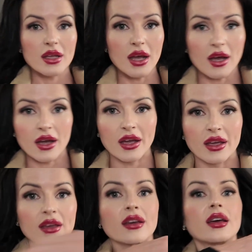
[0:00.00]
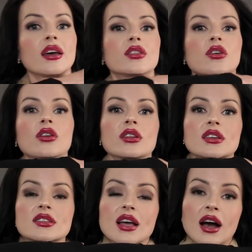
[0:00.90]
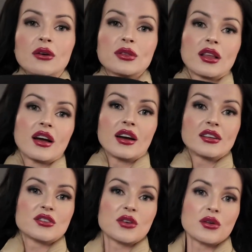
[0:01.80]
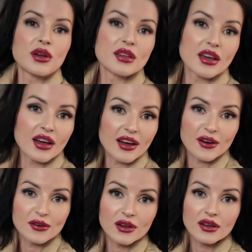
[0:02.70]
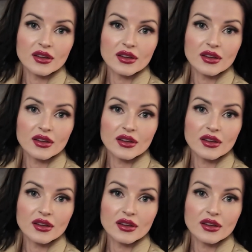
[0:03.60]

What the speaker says: I had all these outlines going down,